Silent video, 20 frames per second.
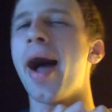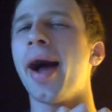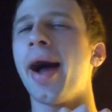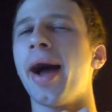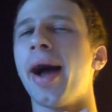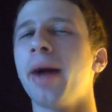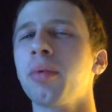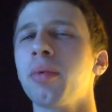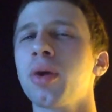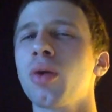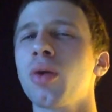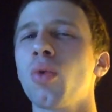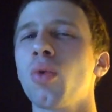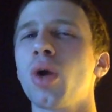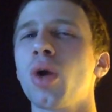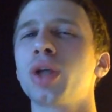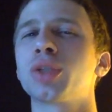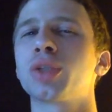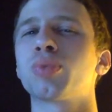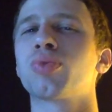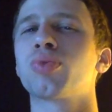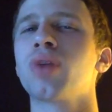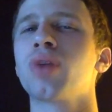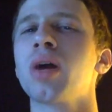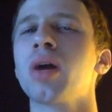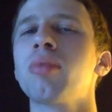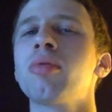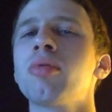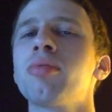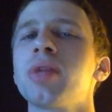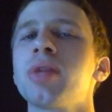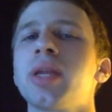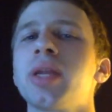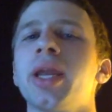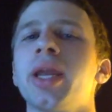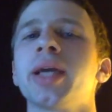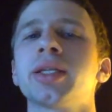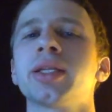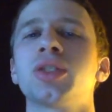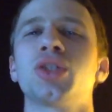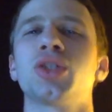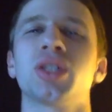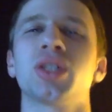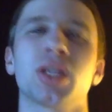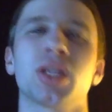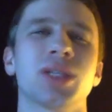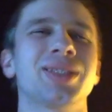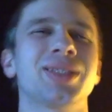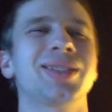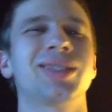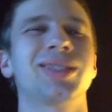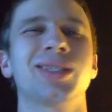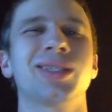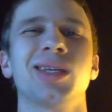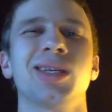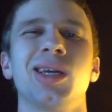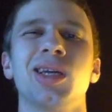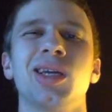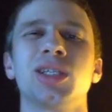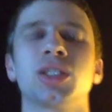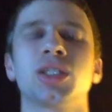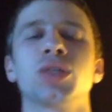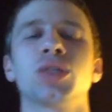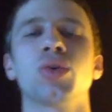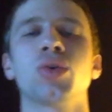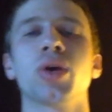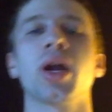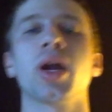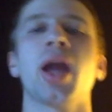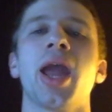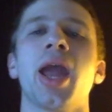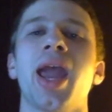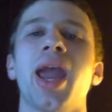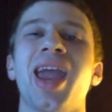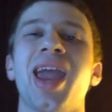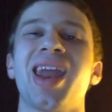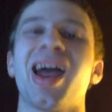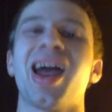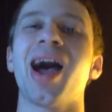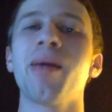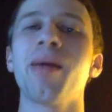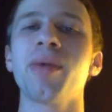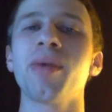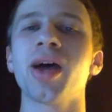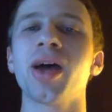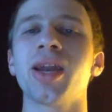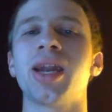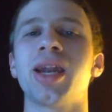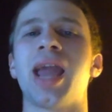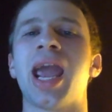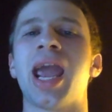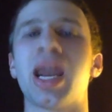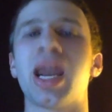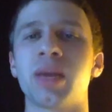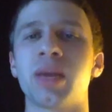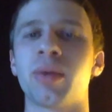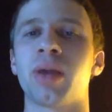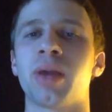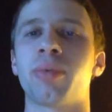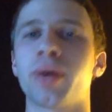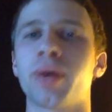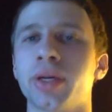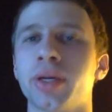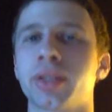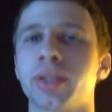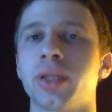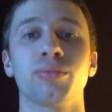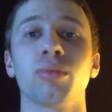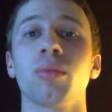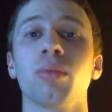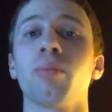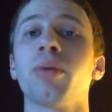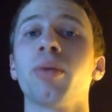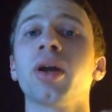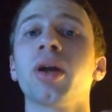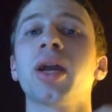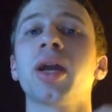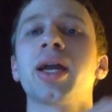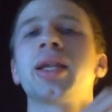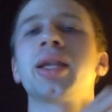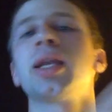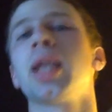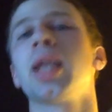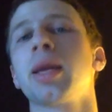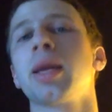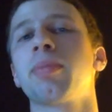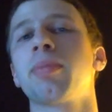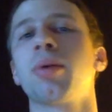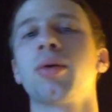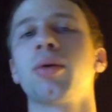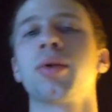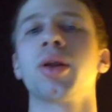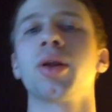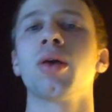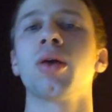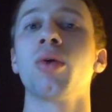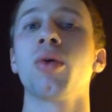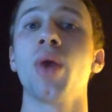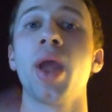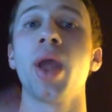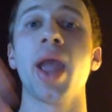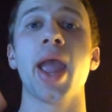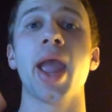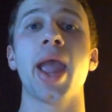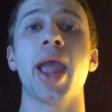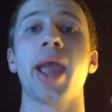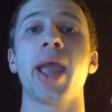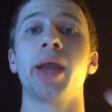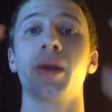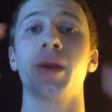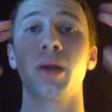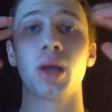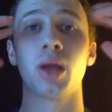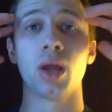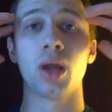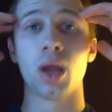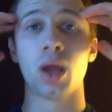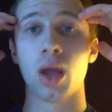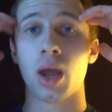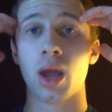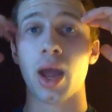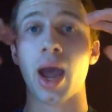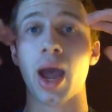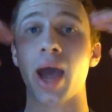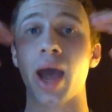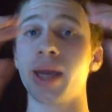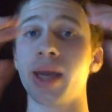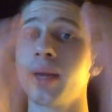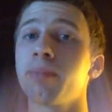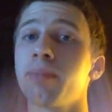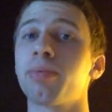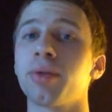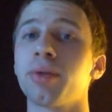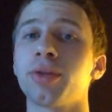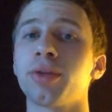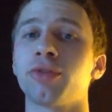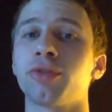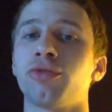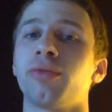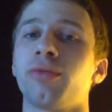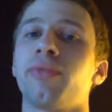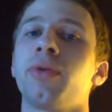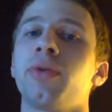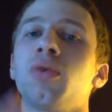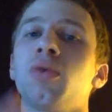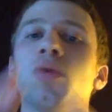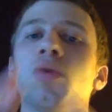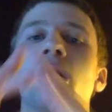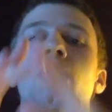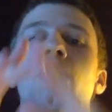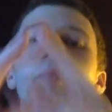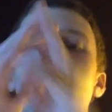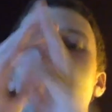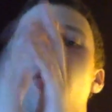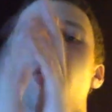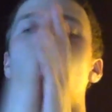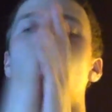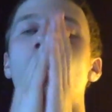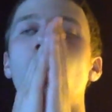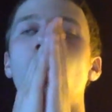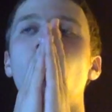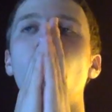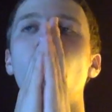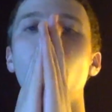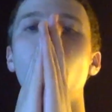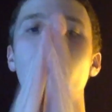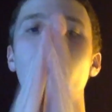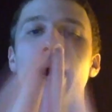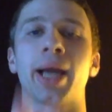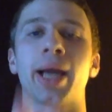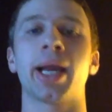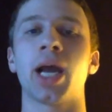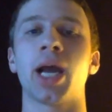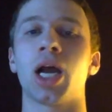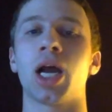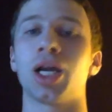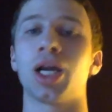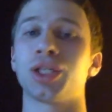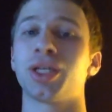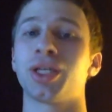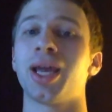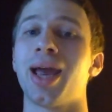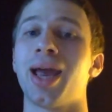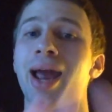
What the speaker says: I'm going to watch probably next just because it's short. And I'm not an anime person. But I did like Ponyo. And I didn't put this review up, but oh my gosh.